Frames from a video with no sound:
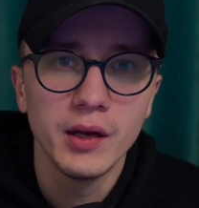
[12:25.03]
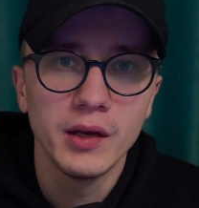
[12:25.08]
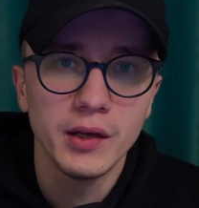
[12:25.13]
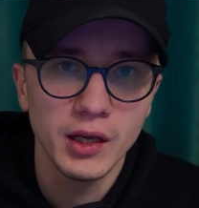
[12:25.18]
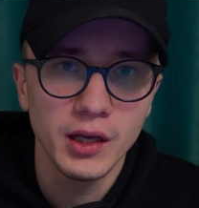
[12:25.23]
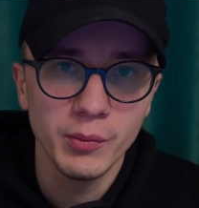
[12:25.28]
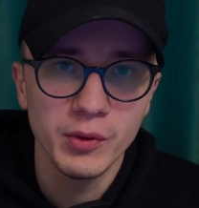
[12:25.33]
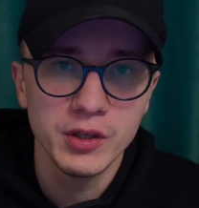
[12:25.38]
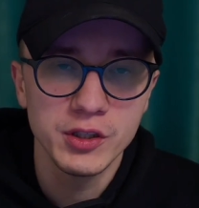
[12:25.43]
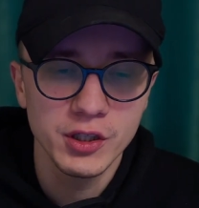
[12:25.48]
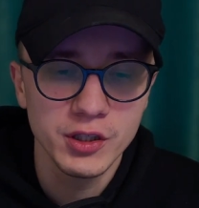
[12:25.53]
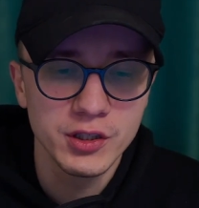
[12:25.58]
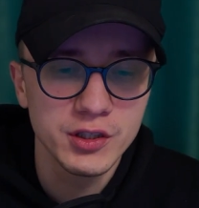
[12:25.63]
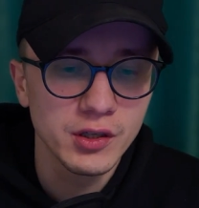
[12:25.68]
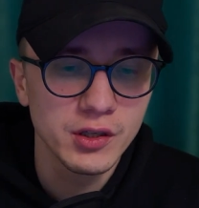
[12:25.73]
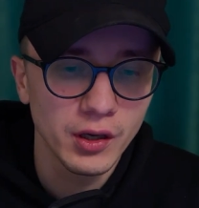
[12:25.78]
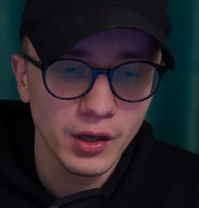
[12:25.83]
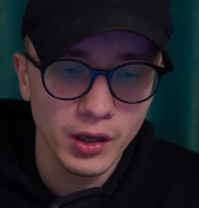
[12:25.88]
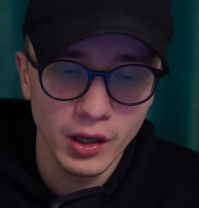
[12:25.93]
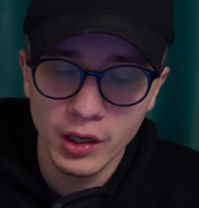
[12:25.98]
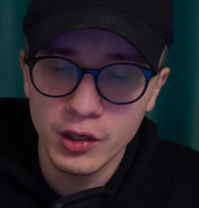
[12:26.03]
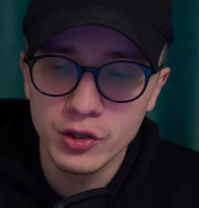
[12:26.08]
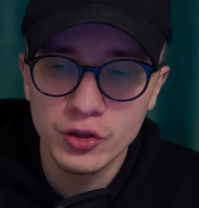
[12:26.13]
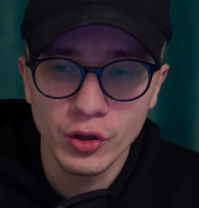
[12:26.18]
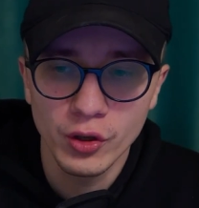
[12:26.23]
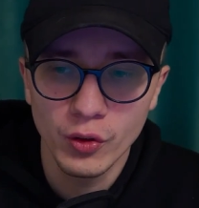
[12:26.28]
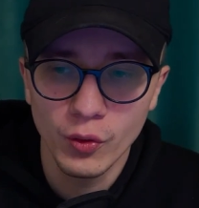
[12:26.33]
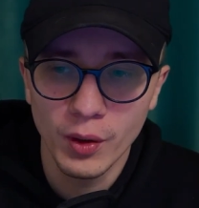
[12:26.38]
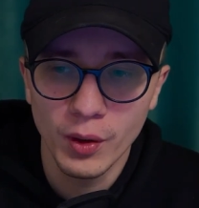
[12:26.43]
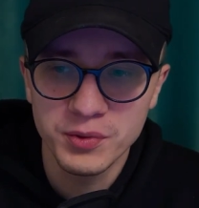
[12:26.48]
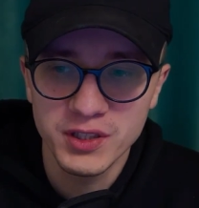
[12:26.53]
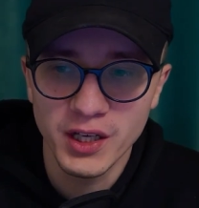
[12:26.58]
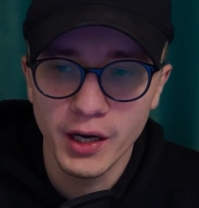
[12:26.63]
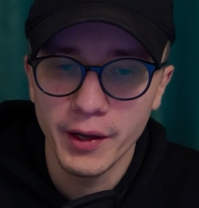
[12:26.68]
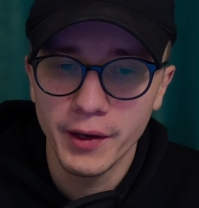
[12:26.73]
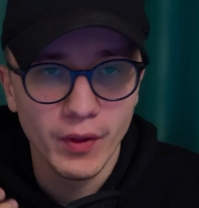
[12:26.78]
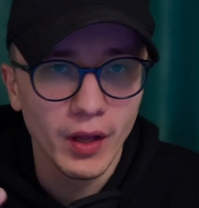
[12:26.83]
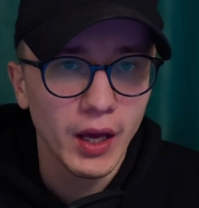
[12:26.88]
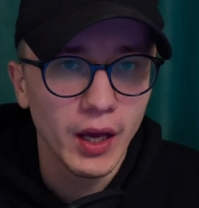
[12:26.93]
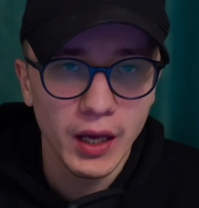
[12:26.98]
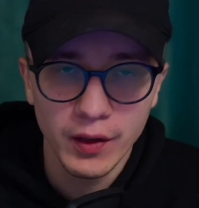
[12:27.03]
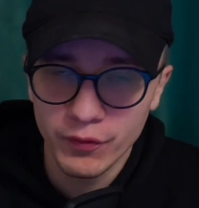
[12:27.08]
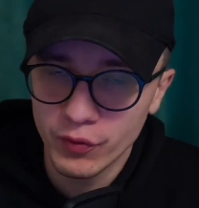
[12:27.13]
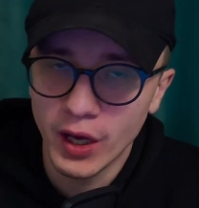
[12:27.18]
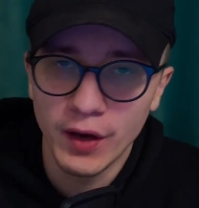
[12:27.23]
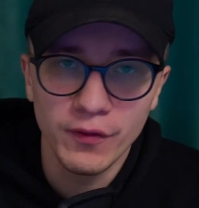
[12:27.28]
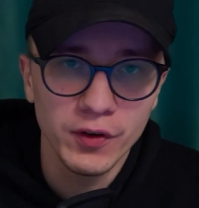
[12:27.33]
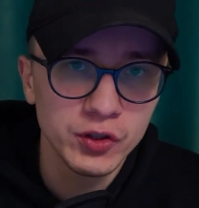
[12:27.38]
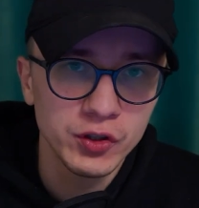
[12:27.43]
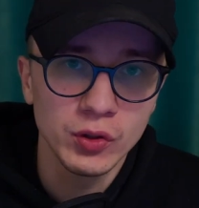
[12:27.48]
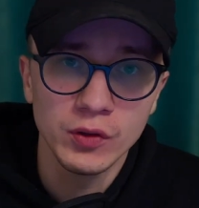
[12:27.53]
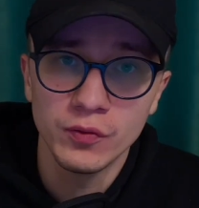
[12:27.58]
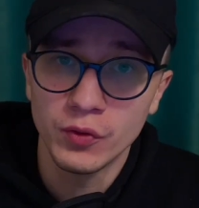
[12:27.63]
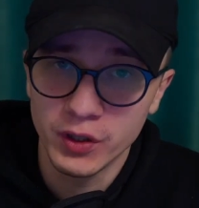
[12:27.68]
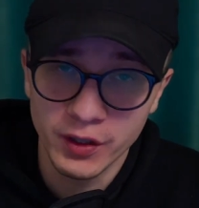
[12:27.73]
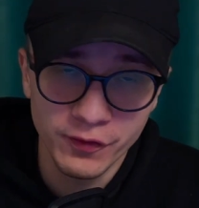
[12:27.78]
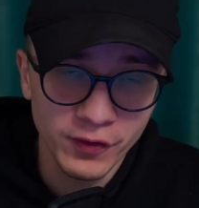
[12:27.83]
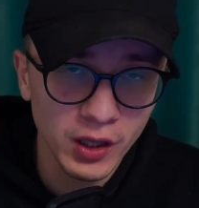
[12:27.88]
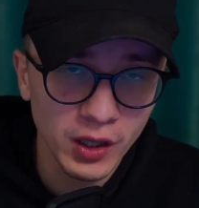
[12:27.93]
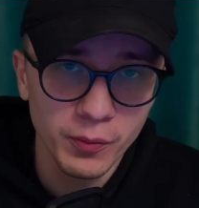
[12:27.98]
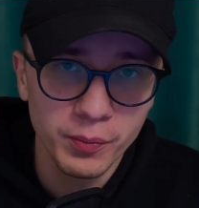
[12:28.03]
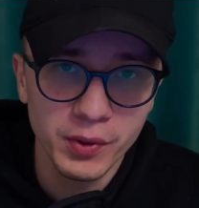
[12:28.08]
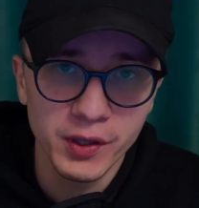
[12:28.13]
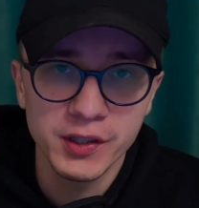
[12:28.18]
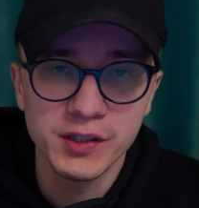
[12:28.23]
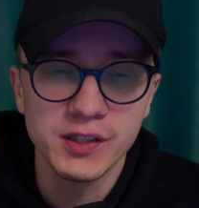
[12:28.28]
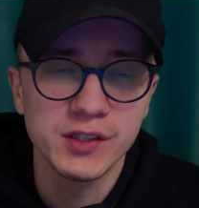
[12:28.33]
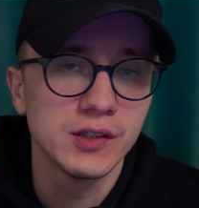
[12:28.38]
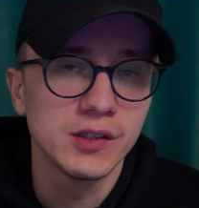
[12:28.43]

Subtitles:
images into your website. If you have a tool for developers,